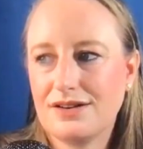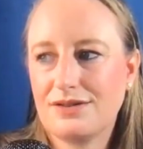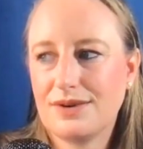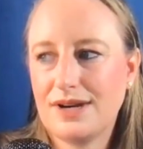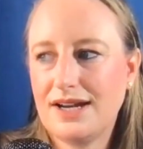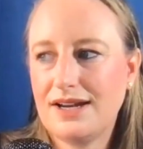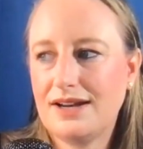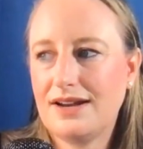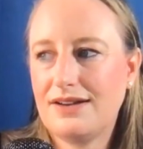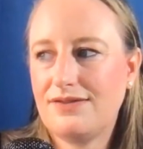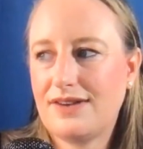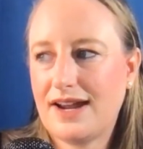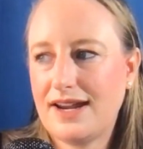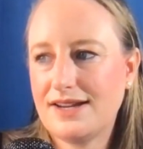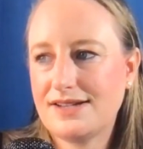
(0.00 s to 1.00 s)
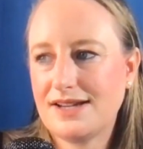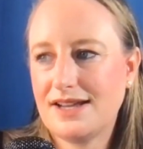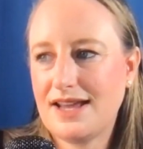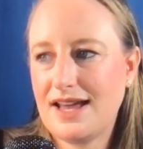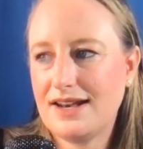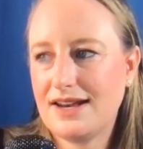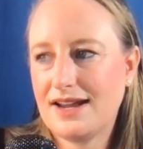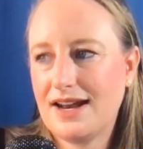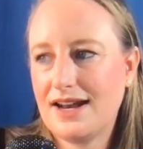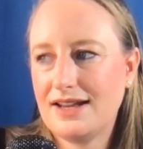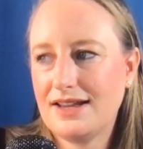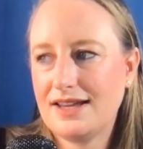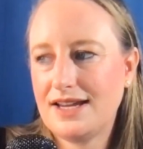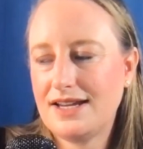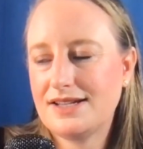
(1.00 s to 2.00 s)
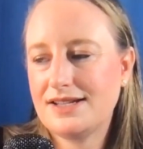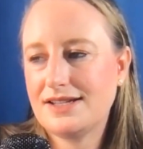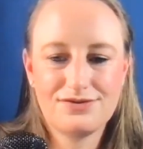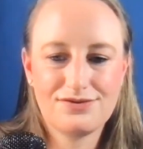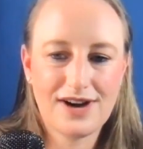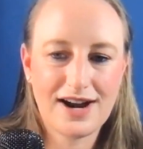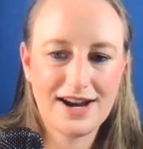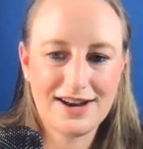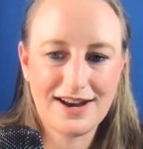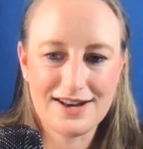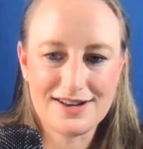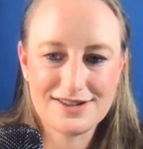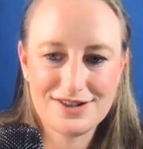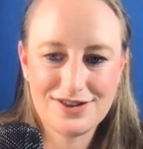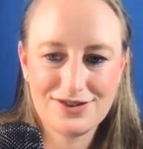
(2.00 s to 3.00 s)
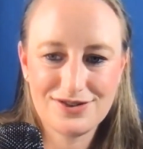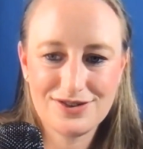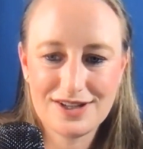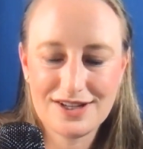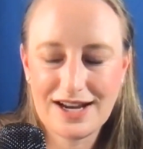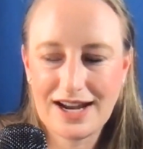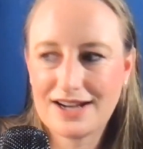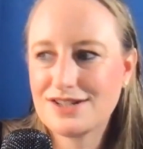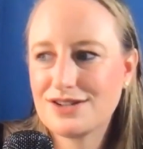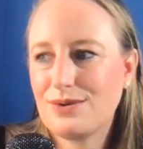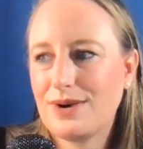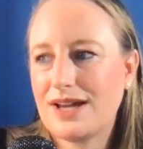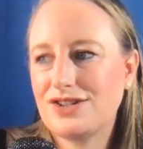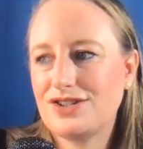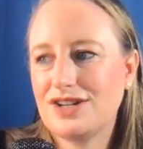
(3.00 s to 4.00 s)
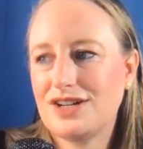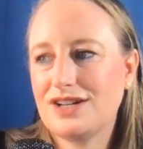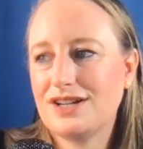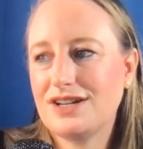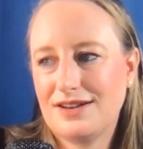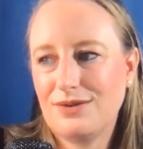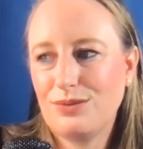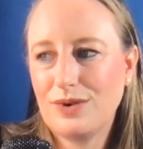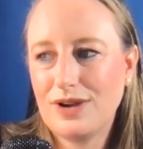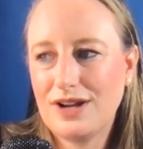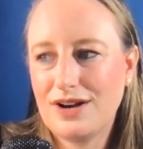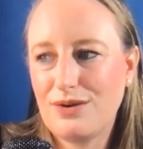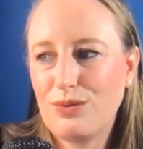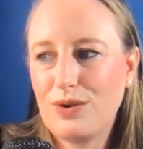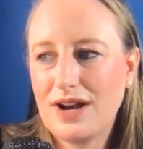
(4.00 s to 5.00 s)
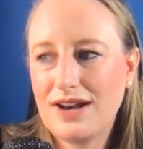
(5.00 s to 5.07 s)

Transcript: Great advice. And that kind of leads right into the next question. What